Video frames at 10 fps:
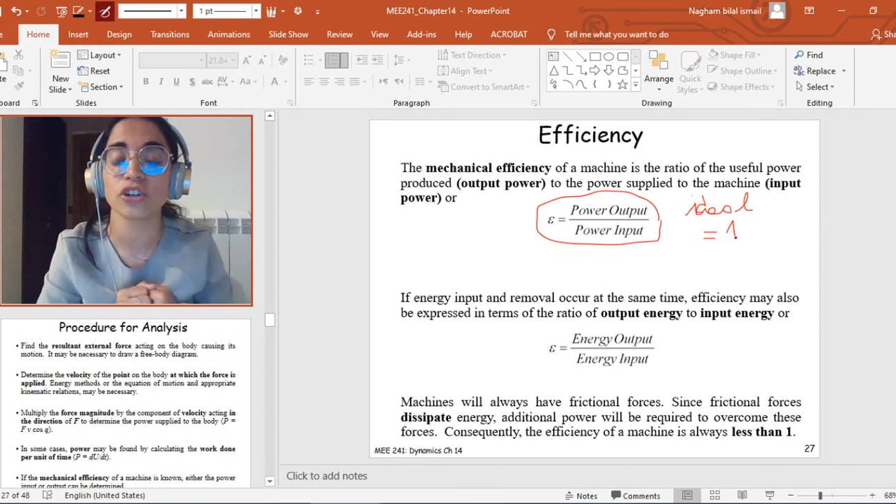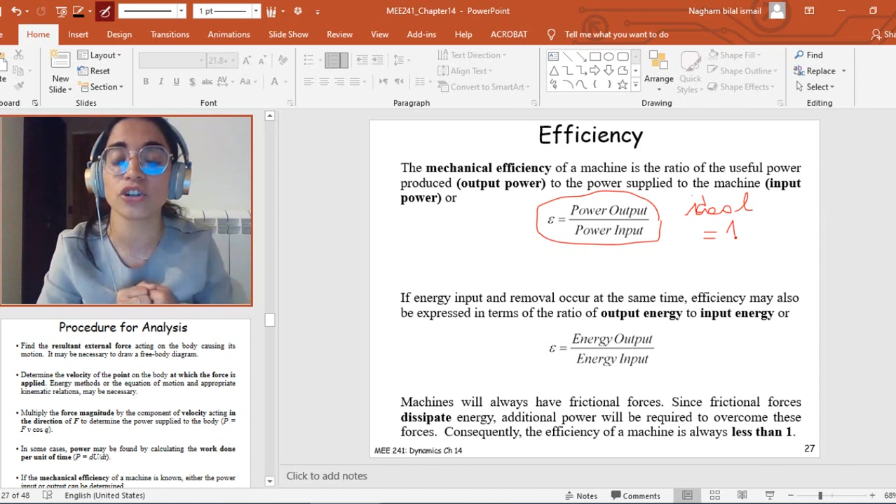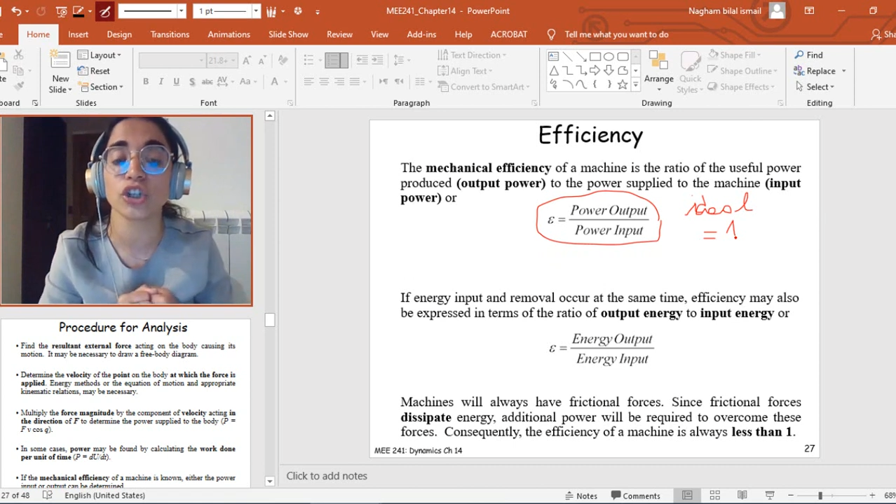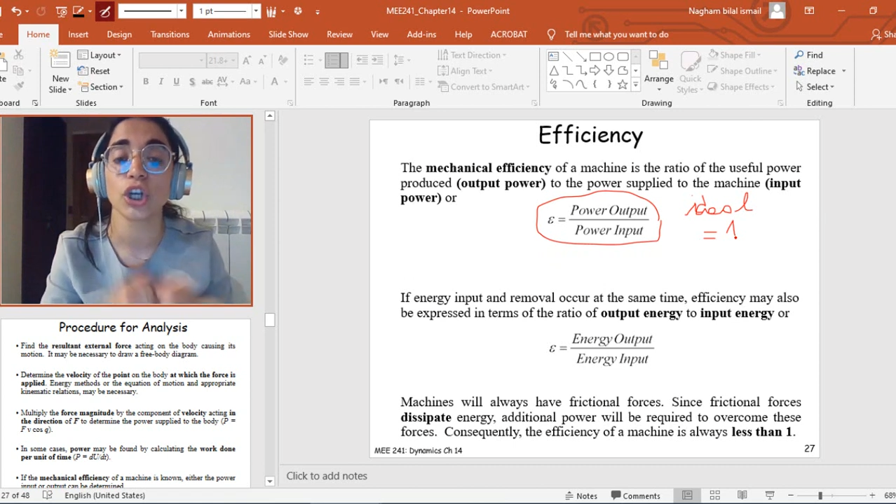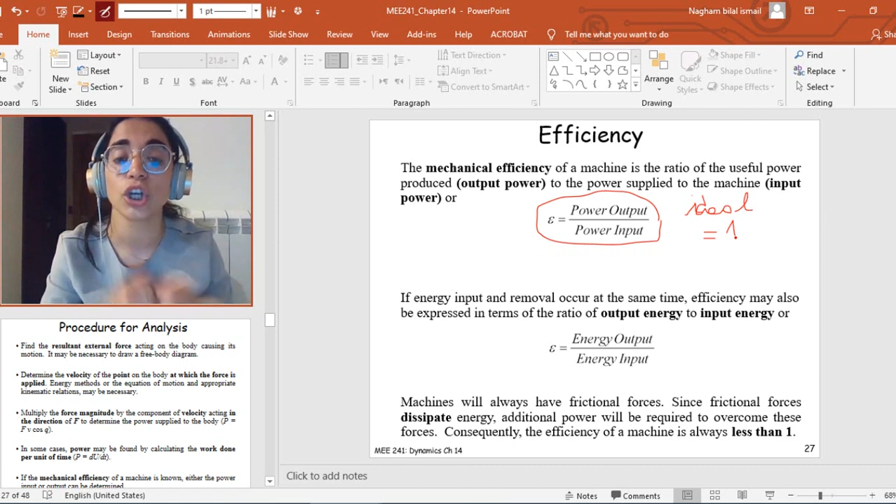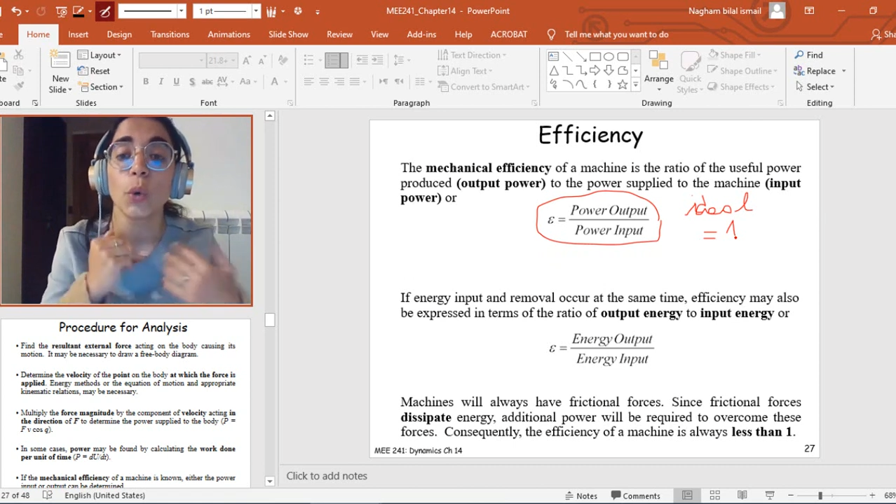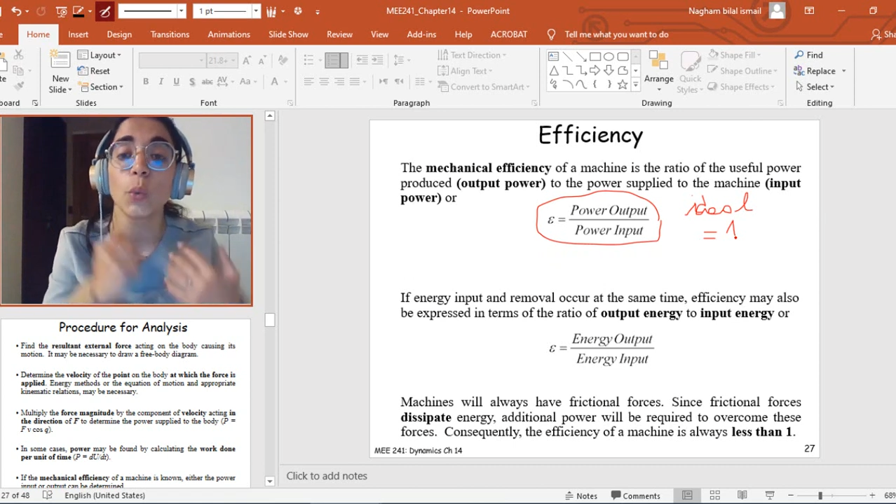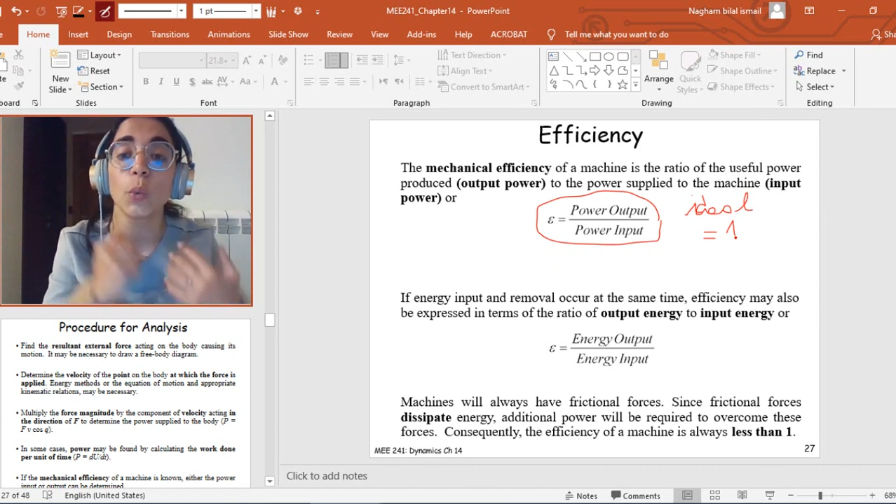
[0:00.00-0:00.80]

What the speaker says: energy